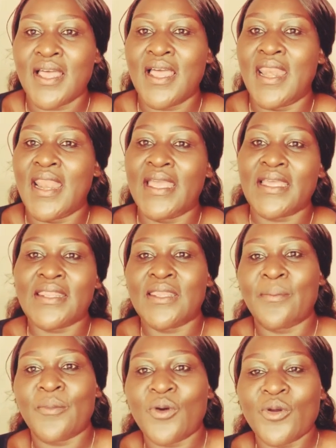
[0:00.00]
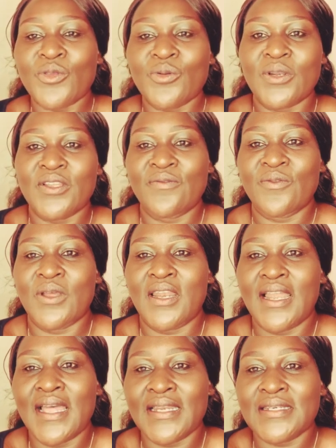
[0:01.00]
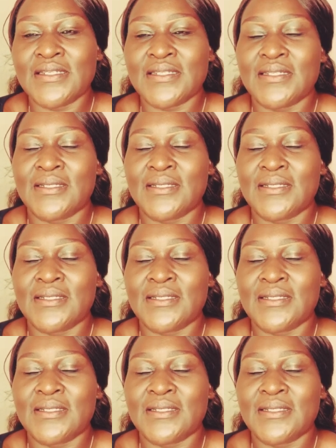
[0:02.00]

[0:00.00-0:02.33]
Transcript: like the more you leave your land